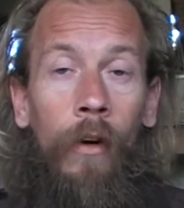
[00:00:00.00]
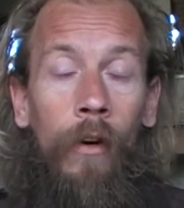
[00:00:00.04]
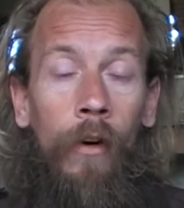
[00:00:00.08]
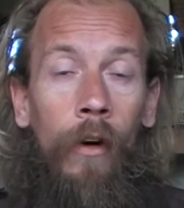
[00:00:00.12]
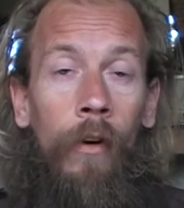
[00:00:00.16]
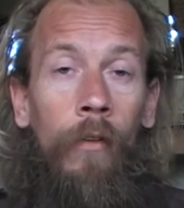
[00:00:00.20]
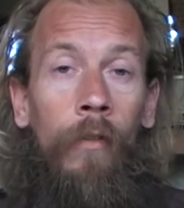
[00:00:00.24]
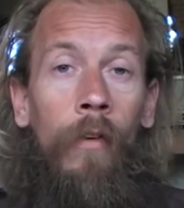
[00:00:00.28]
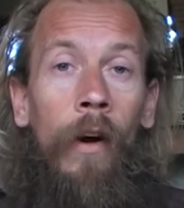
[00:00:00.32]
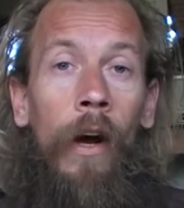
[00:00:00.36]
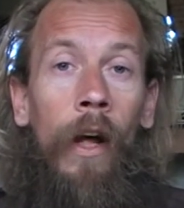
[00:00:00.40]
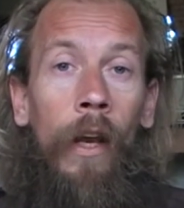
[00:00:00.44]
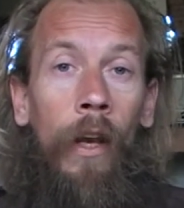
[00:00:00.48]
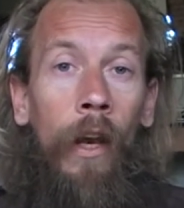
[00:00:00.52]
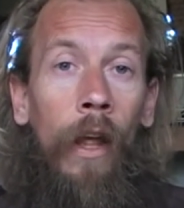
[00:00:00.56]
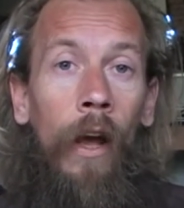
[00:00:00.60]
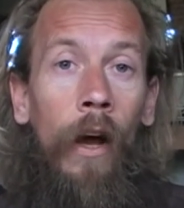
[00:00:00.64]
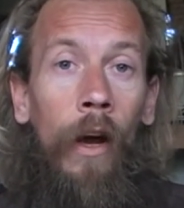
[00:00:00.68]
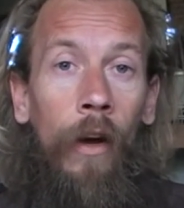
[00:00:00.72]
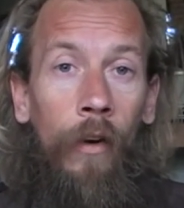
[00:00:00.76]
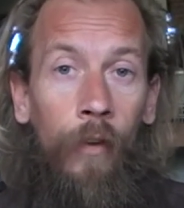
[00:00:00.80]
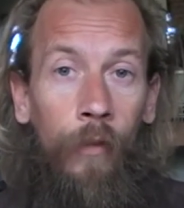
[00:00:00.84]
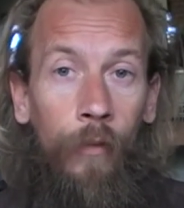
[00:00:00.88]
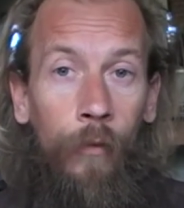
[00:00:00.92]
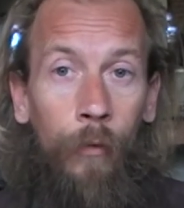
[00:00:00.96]
our
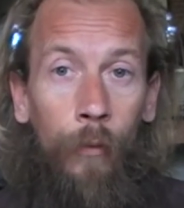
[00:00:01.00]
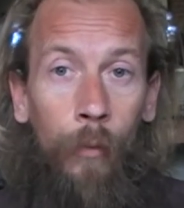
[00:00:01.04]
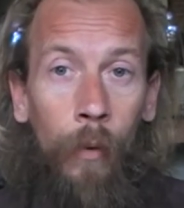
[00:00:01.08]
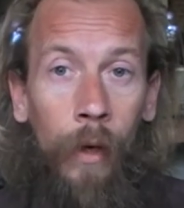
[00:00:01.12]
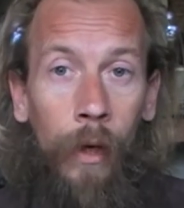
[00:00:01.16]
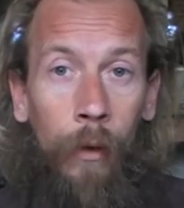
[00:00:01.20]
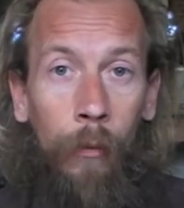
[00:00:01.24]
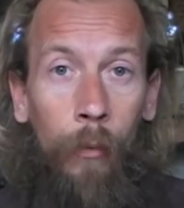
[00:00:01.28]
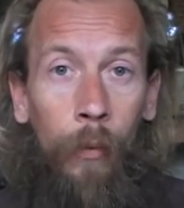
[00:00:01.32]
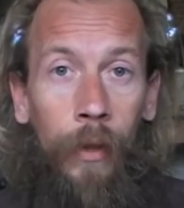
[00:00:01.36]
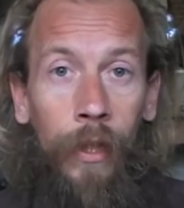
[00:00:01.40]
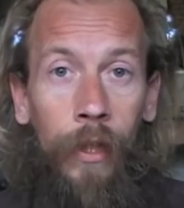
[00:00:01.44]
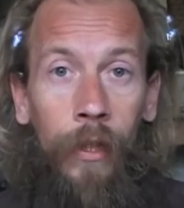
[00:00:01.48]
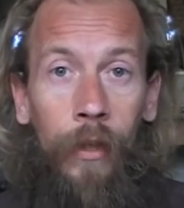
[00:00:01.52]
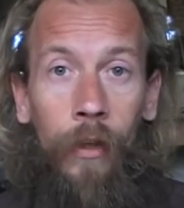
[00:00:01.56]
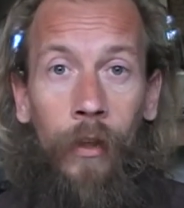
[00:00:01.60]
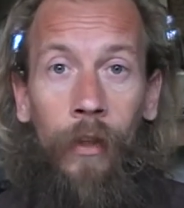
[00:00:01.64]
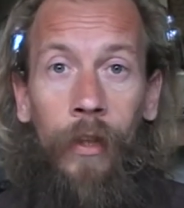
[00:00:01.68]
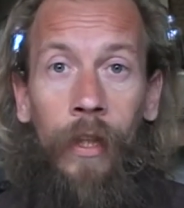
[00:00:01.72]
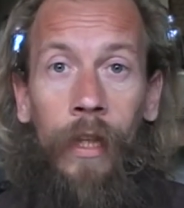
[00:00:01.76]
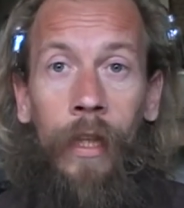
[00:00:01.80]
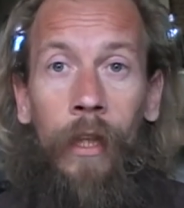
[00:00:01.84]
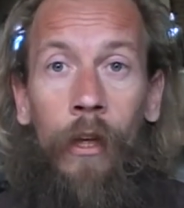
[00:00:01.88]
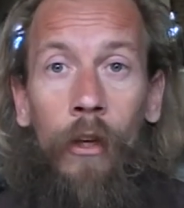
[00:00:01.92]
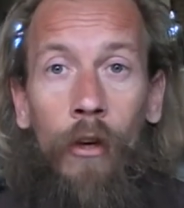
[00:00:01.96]
lives where we
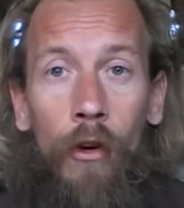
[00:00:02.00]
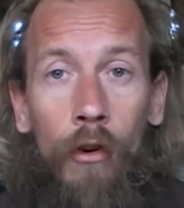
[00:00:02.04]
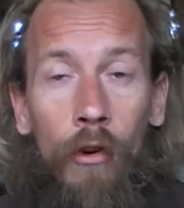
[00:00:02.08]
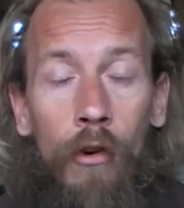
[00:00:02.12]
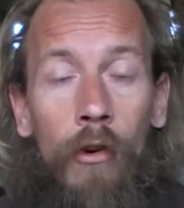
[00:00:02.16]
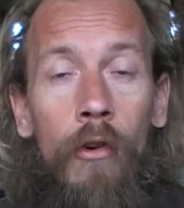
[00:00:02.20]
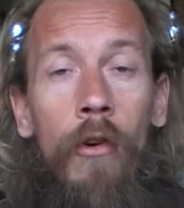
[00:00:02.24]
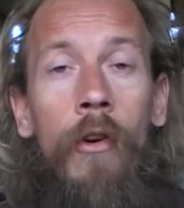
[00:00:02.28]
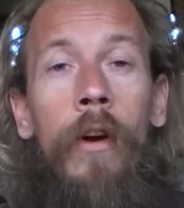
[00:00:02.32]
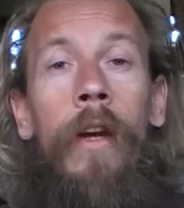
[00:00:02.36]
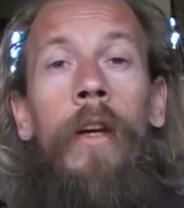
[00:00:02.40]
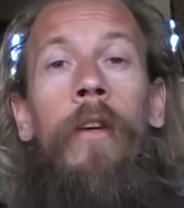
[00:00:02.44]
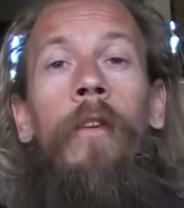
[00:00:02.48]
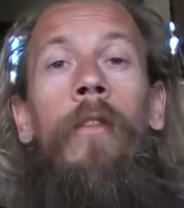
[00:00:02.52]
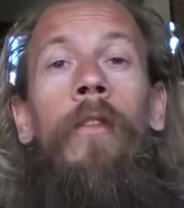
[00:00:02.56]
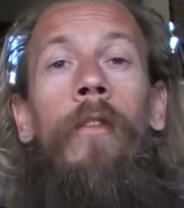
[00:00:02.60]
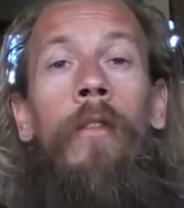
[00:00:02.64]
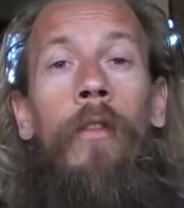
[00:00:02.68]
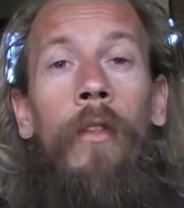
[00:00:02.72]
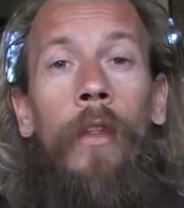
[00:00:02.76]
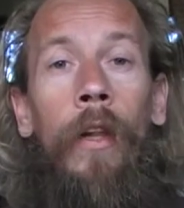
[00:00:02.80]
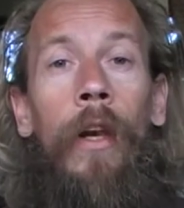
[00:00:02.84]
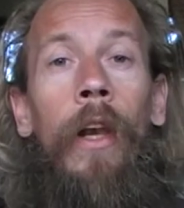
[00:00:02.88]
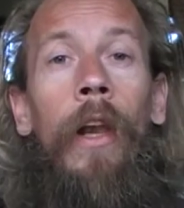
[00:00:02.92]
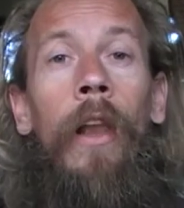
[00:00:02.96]
could increase
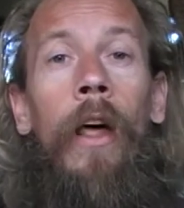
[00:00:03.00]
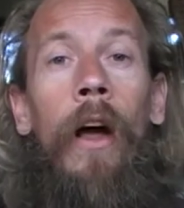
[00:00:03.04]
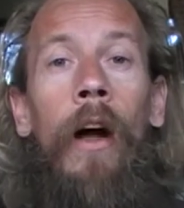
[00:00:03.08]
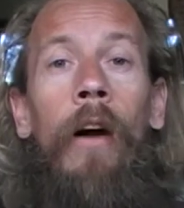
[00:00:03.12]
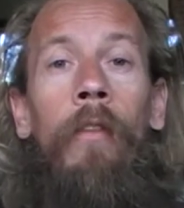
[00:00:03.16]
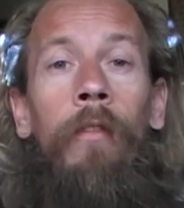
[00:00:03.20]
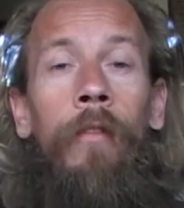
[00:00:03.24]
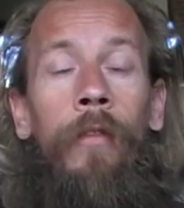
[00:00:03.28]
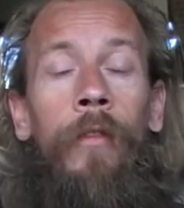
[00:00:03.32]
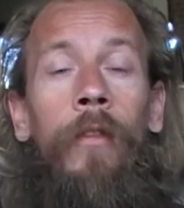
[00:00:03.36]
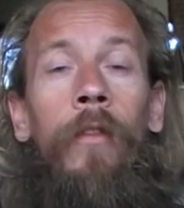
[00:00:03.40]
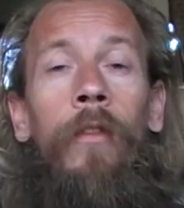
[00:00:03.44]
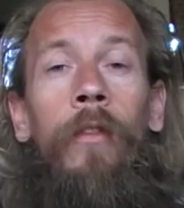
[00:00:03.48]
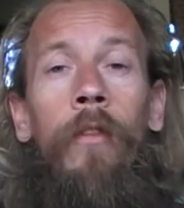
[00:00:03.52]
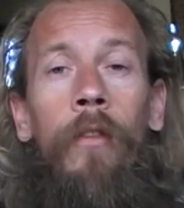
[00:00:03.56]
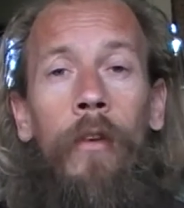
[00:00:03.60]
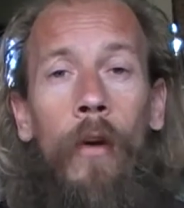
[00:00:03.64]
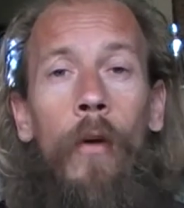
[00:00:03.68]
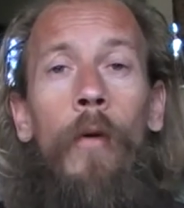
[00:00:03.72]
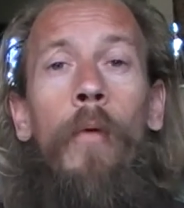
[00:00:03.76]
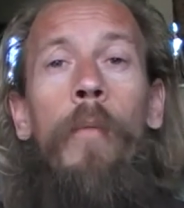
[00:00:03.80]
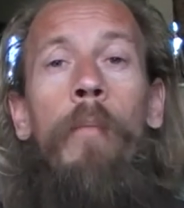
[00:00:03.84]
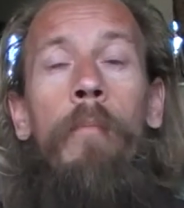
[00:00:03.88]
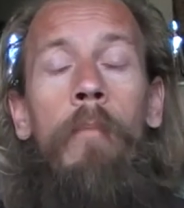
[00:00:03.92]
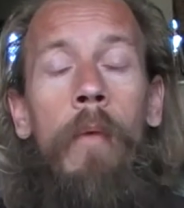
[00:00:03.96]
the love
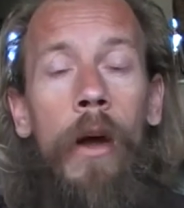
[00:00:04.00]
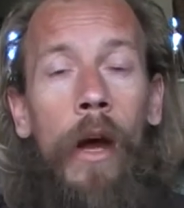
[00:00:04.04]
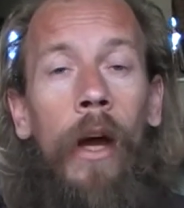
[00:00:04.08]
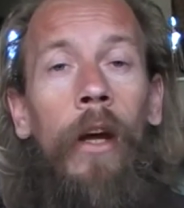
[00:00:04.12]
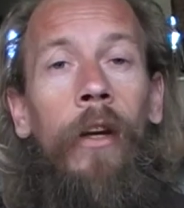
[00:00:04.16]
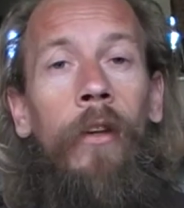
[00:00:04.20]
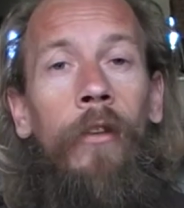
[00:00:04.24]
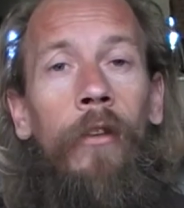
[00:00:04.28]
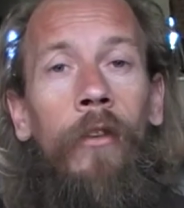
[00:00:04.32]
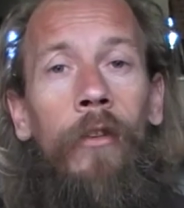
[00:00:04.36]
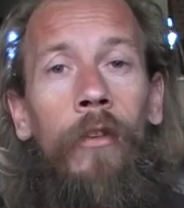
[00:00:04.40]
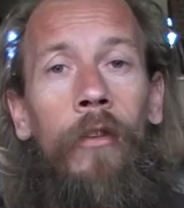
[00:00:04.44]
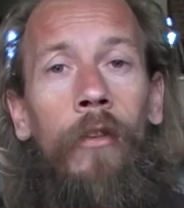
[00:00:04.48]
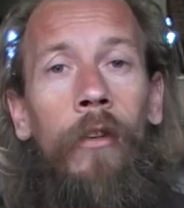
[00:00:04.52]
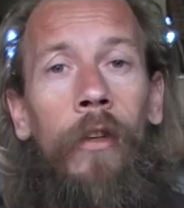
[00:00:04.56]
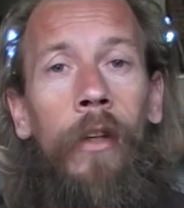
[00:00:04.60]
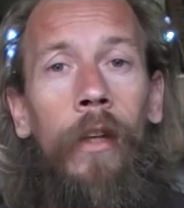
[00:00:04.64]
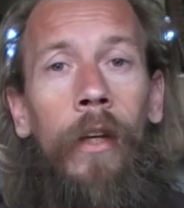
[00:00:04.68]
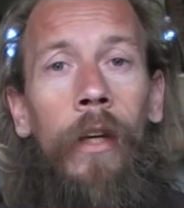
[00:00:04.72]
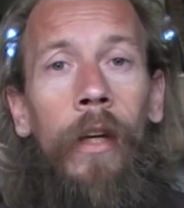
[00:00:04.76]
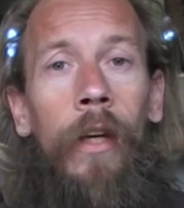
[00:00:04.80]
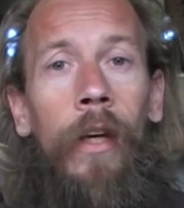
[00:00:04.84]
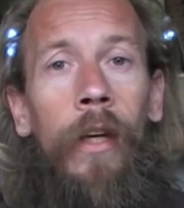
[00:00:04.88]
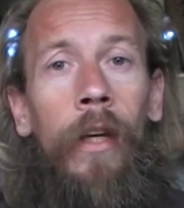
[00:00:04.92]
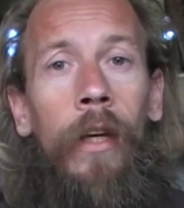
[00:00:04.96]
so much
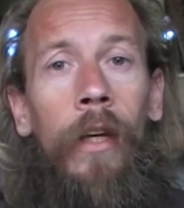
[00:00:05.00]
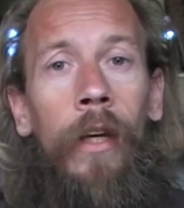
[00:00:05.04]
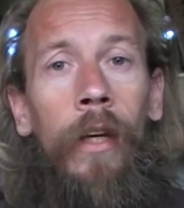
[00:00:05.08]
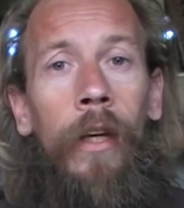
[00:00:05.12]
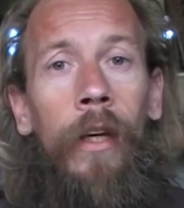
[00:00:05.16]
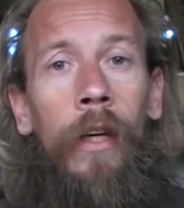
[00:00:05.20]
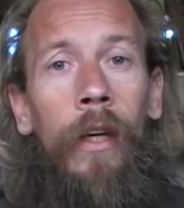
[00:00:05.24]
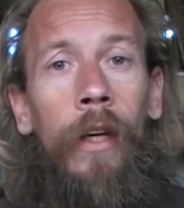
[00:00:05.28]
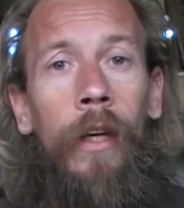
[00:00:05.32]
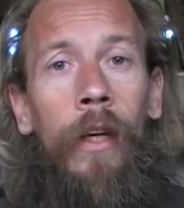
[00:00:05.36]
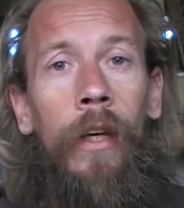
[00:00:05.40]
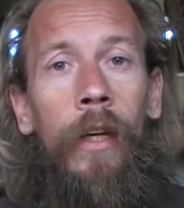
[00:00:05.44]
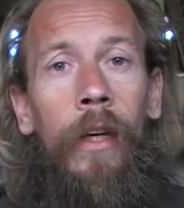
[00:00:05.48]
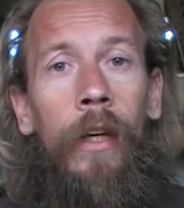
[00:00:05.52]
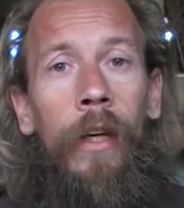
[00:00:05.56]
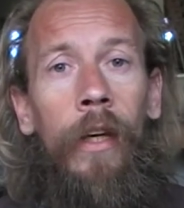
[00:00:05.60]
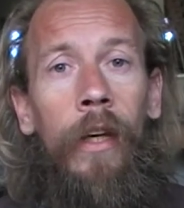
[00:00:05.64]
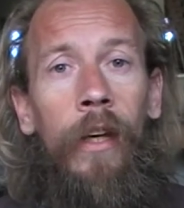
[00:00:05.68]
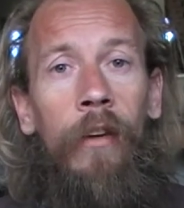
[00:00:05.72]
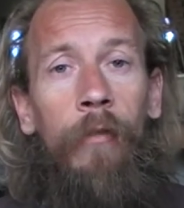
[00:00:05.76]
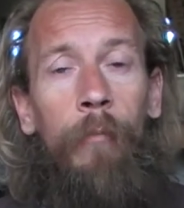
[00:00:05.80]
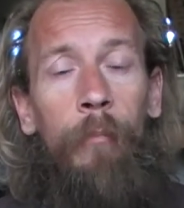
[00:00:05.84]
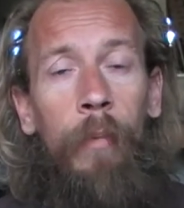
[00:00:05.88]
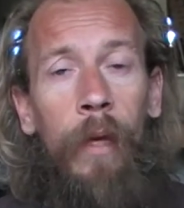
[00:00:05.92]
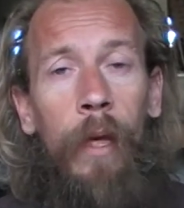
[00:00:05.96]

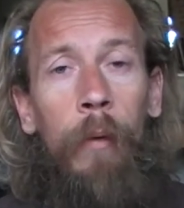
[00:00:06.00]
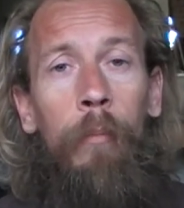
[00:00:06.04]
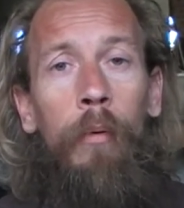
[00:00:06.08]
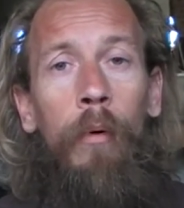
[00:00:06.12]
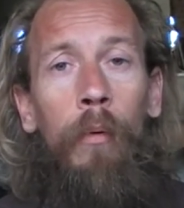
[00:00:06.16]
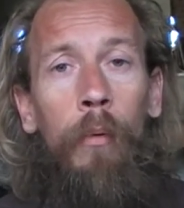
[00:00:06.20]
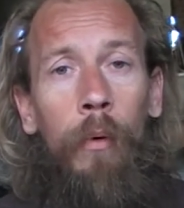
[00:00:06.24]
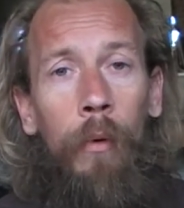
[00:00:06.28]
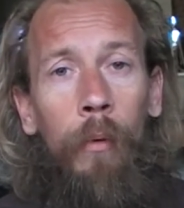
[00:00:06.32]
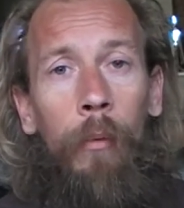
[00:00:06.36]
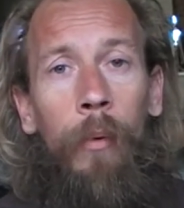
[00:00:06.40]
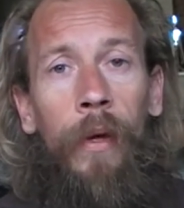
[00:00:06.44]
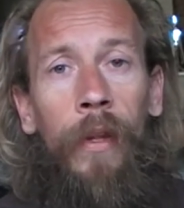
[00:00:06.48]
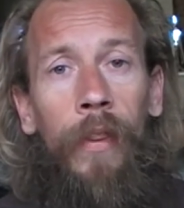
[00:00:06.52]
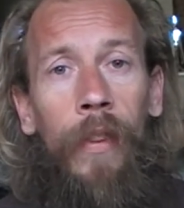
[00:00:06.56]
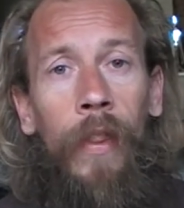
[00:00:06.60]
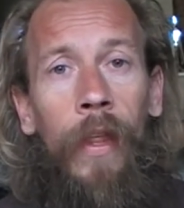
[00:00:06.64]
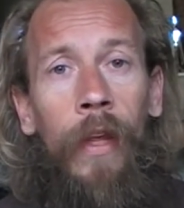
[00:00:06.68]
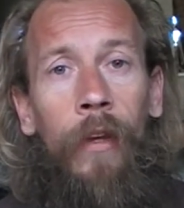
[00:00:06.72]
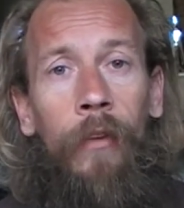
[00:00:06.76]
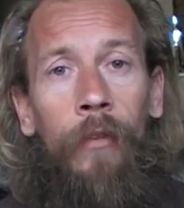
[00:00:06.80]
if people were with their